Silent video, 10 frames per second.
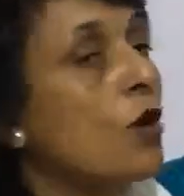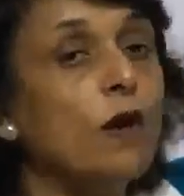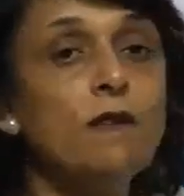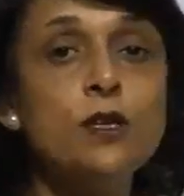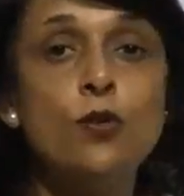is
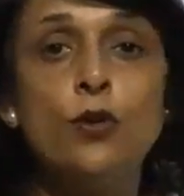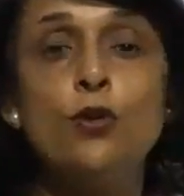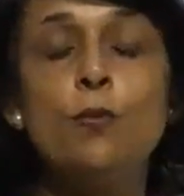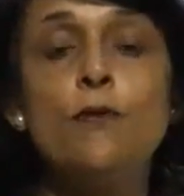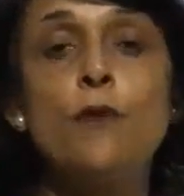always
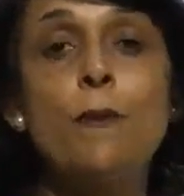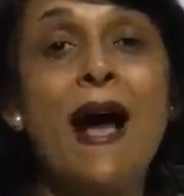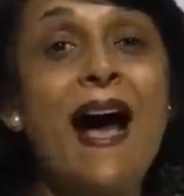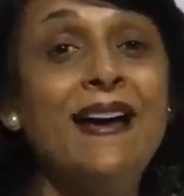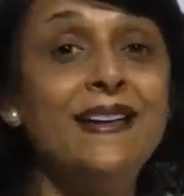going to be from
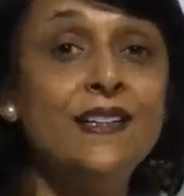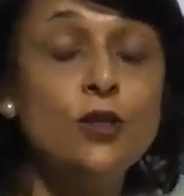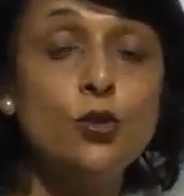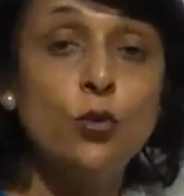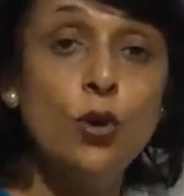
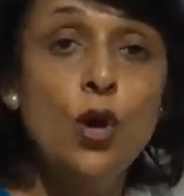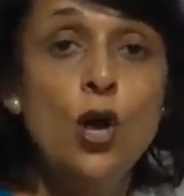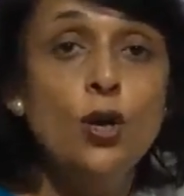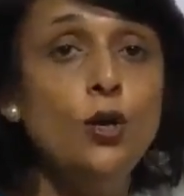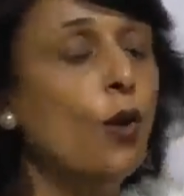higher to
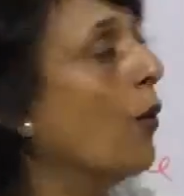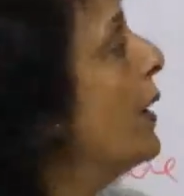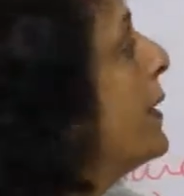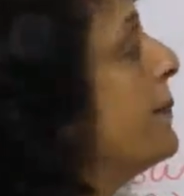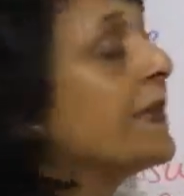
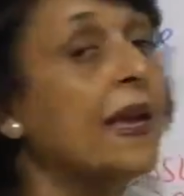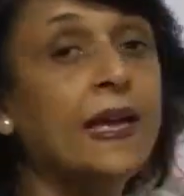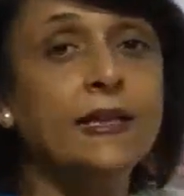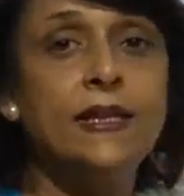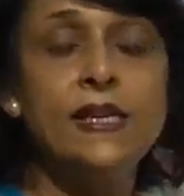lower.
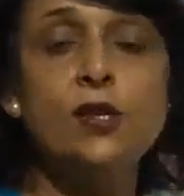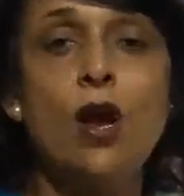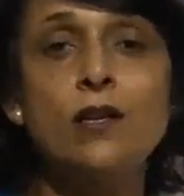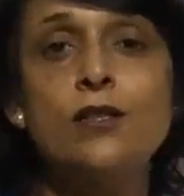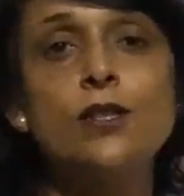This
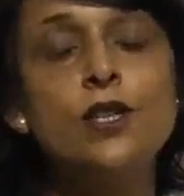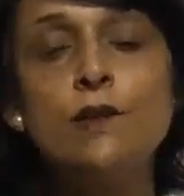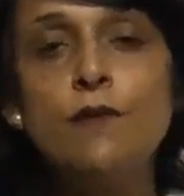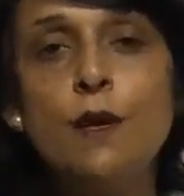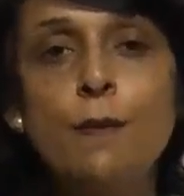
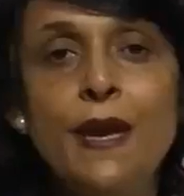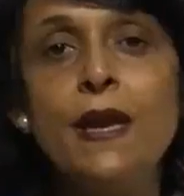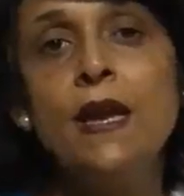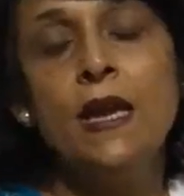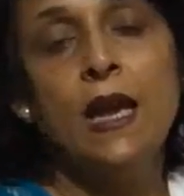oxygen will
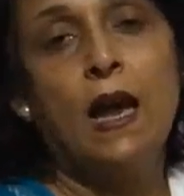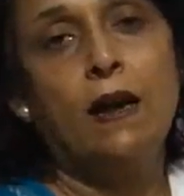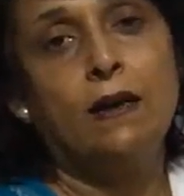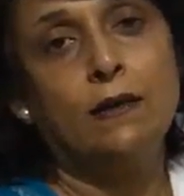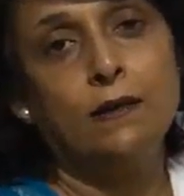be
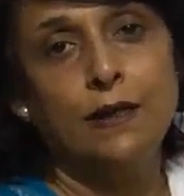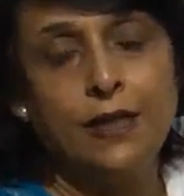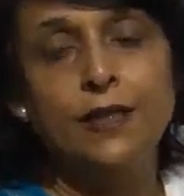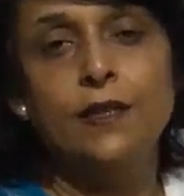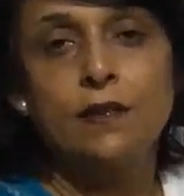
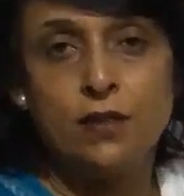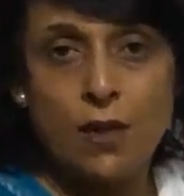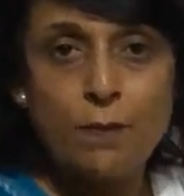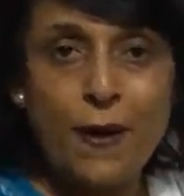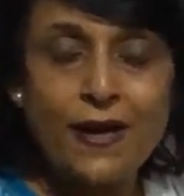either
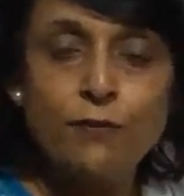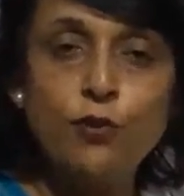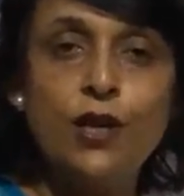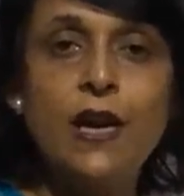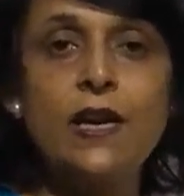some
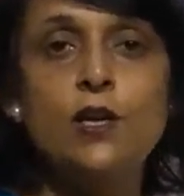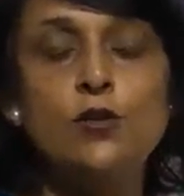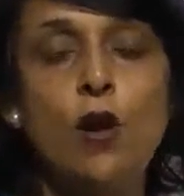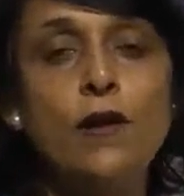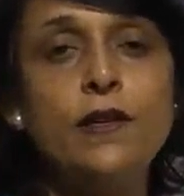part would get
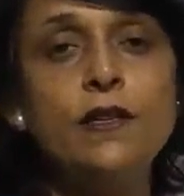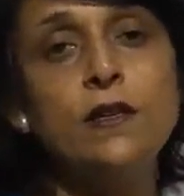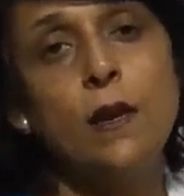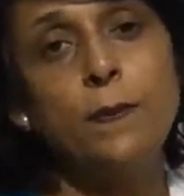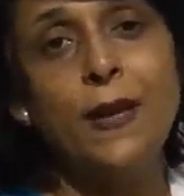dissolved
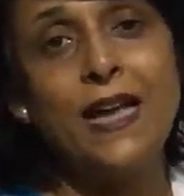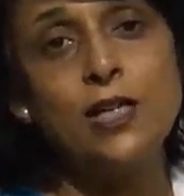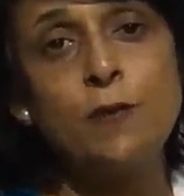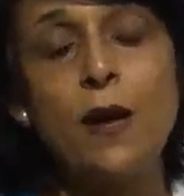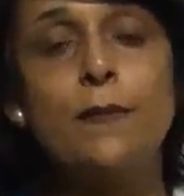in a
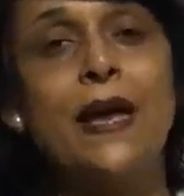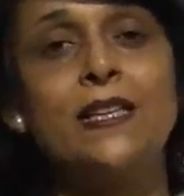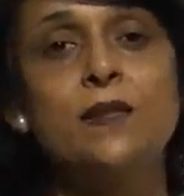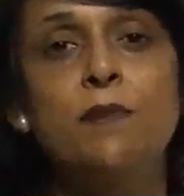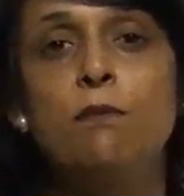plasma,
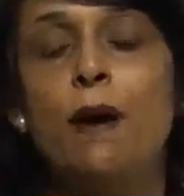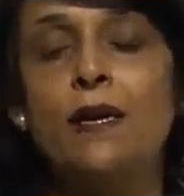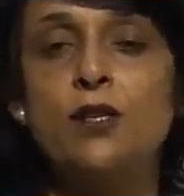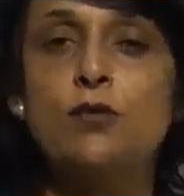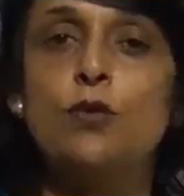maximum
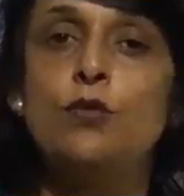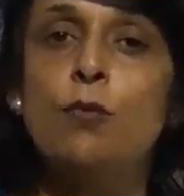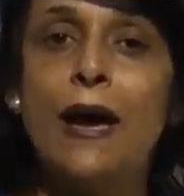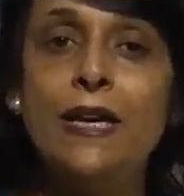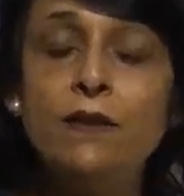part is going to
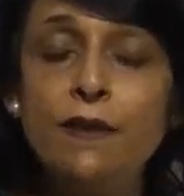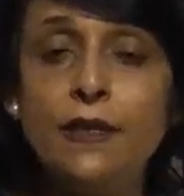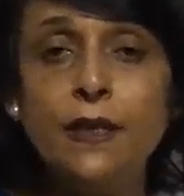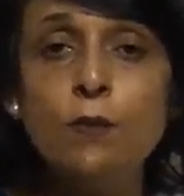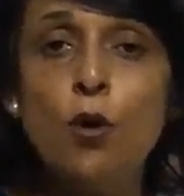bind
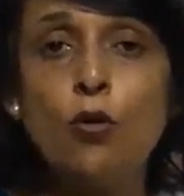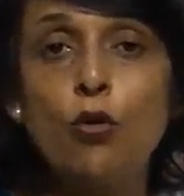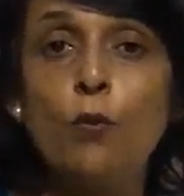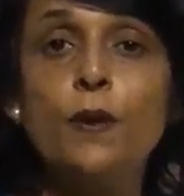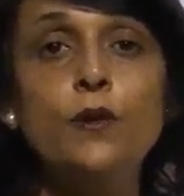with
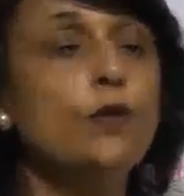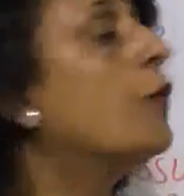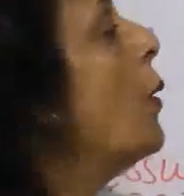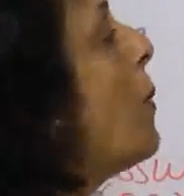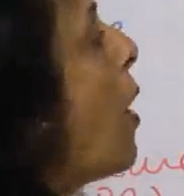hemoglobin to form